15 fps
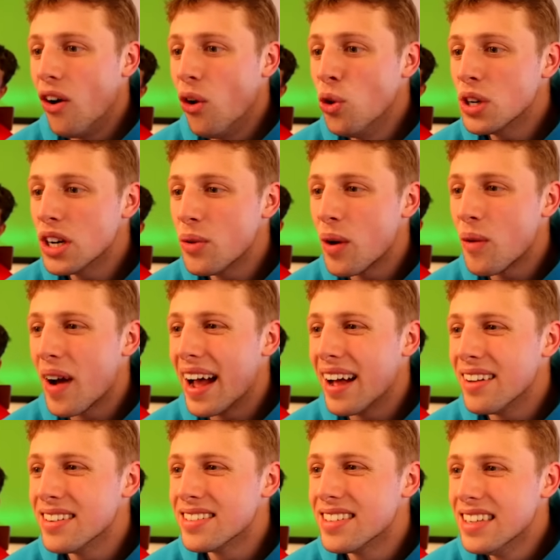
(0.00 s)
What
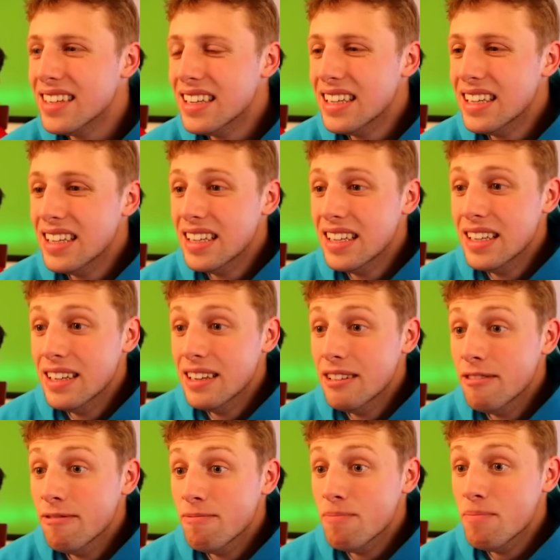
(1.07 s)
oh,
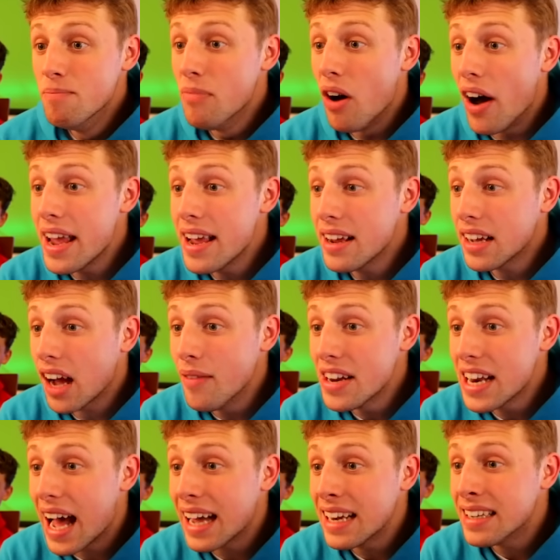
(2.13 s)
Alderweireld might come
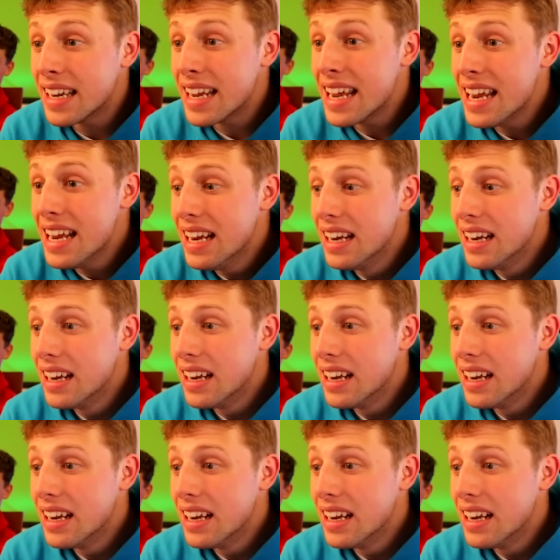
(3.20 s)
in handy.